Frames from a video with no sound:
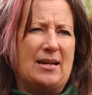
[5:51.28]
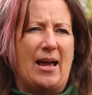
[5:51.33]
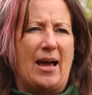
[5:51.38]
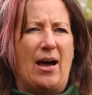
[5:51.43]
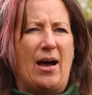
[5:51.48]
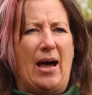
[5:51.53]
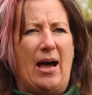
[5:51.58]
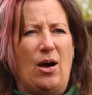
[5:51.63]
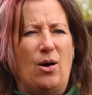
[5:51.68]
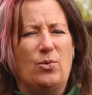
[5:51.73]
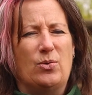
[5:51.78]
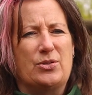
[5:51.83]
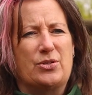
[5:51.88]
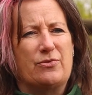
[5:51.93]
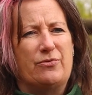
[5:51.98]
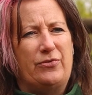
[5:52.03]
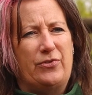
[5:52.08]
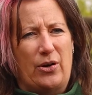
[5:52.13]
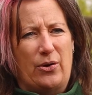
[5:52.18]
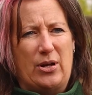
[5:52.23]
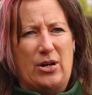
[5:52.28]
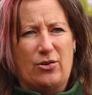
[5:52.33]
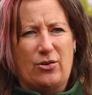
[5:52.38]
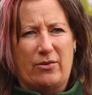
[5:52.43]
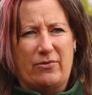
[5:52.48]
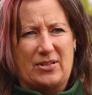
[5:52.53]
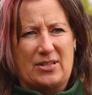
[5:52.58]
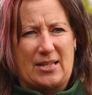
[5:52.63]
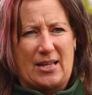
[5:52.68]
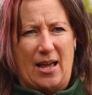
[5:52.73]
Now, owls are very
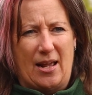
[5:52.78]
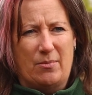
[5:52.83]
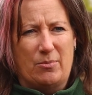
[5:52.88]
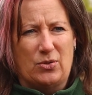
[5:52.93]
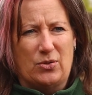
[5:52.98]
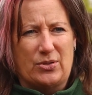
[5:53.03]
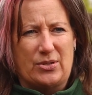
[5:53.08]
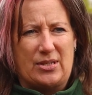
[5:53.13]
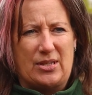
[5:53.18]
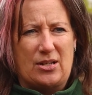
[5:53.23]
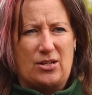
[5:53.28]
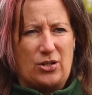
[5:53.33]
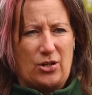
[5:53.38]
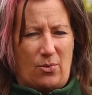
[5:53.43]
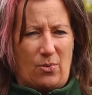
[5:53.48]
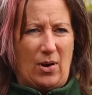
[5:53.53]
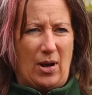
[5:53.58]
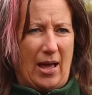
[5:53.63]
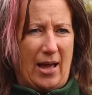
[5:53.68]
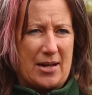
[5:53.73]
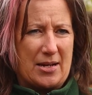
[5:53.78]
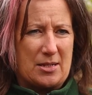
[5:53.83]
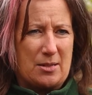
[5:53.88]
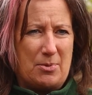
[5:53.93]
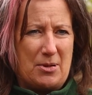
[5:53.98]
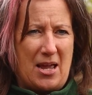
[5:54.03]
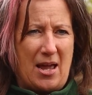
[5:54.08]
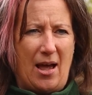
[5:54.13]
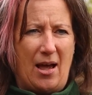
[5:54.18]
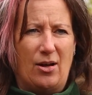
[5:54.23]
nervous animals. They don't like to
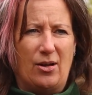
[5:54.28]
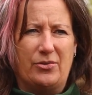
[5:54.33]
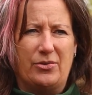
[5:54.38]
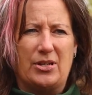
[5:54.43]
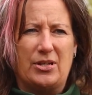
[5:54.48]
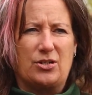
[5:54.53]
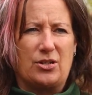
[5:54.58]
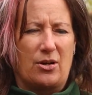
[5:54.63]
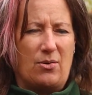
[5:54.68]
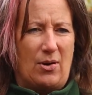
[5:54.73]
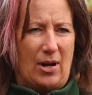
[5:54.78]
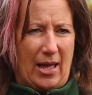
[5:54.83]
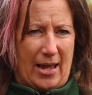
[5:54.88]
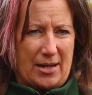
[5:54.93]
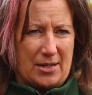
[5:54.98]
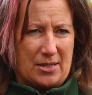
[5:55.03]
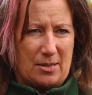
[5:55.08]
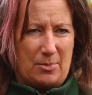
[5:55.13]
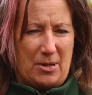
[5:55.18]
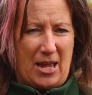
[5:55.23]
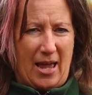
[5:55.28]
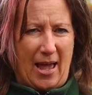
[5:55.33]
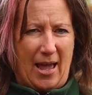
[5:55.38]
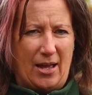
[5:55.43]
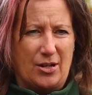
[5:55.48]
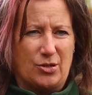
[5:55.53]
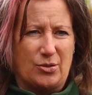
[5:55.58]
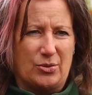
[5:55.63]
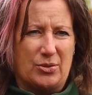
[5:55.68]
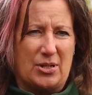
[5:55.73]
be held, they don't like to be
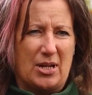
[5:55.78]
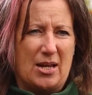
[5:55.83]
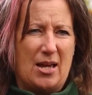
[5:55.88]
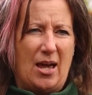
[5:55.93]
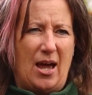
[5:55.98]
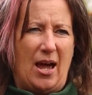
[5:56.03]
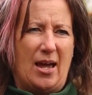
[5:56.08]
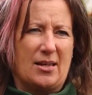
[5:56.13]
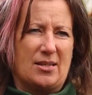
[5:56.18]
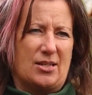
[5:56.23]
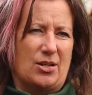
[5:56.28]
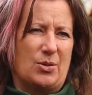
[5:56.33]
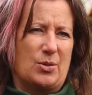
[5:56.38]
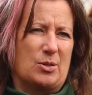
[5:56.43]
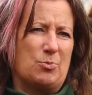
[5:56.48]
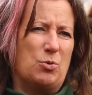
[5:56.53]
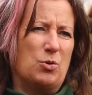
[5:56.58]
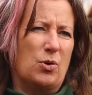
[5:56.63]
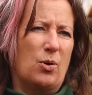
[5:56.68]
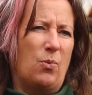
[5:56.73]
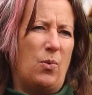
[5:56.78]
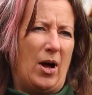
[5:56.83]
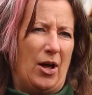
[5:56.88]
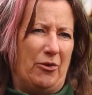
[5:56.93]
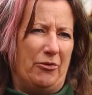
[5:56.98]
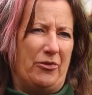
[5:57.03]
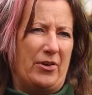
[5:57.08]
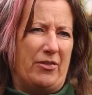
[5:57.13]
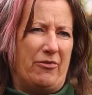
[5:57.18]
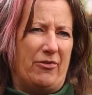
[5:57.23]
handled, and so it's poor
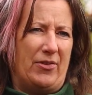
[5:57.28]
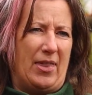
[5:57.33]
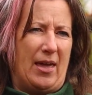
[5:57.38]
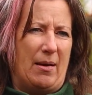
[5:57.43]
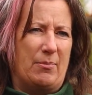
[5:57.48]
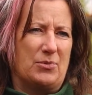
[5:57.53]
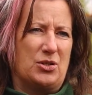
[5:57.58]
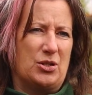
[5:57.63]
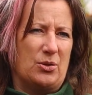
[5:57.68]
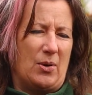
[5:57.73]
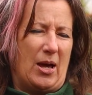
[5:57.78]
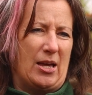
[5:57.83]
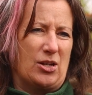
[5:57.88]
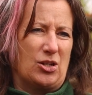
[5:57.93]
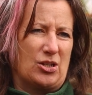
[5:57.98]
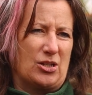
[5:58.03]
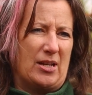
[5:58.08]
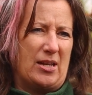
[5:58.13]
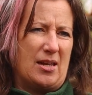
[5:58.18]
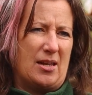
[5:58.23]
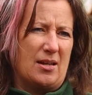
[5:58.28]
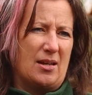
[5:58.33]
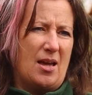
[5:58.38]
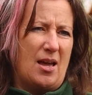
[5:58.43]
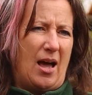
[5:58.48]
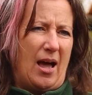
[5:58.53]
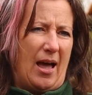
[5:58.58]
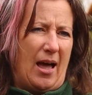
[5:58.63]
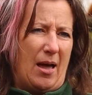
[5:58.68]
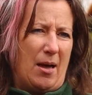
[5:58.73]
welfare for them to actually
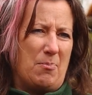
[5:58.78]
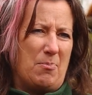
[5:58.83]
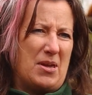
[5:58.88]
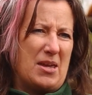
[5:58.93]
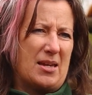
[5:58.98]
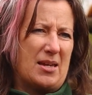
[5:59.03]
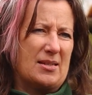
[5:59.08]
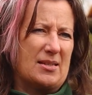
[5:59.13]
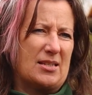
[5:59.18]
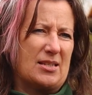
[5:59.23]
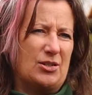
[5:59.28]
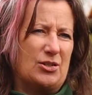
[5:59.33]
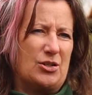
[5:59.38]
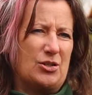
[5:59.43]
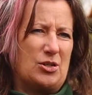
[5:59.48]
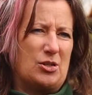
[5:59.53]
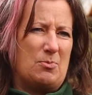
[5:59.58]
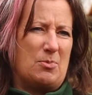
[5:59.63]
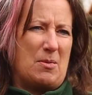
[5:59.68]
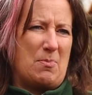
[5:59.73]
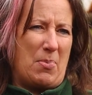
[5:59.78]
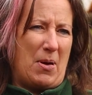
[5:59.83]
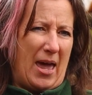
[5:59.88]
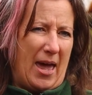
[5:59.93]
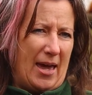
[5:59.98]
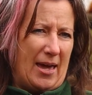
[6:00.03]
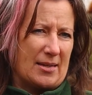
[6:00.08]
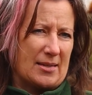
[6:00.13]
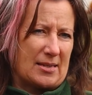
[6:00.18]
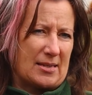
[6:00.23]
be considered to be
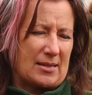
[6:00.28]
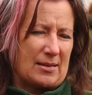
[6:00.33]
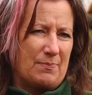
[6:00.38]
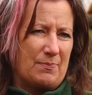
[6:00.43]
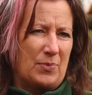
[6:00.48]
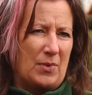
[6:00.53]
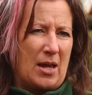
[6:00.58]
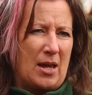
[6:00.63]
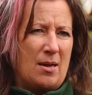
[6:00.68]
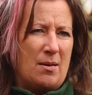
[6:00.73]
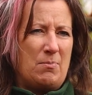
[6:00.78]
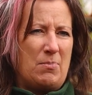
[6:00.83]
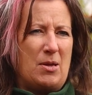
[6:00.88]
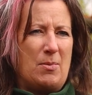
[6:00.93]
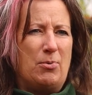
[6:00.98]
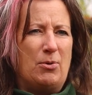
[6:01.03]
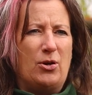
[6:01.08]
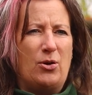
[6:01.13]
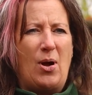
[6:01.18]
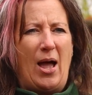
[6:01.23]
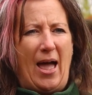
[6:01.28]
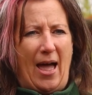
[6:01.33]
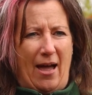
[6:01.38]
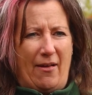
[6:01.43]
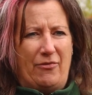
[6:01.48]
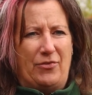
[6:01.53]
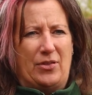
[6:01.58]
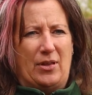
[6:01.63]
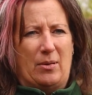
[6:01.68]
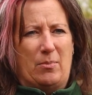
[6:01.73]
pets. People who
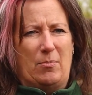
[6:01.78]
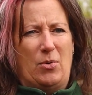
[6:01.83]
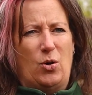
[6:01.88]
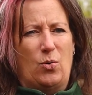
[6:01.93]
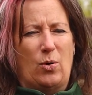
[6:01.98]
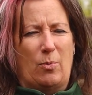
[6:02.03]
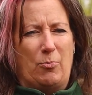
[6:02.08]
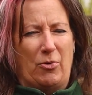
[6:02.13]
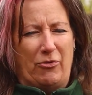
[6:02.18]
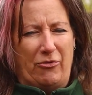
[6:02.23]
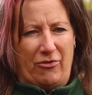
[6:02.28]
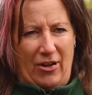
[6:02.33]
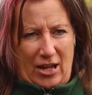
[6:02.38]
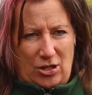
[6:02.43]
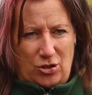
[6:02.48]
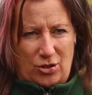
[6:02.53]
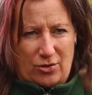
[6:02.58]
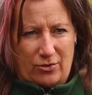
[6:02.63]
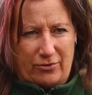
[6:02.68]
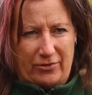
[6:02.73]
have them, who are professional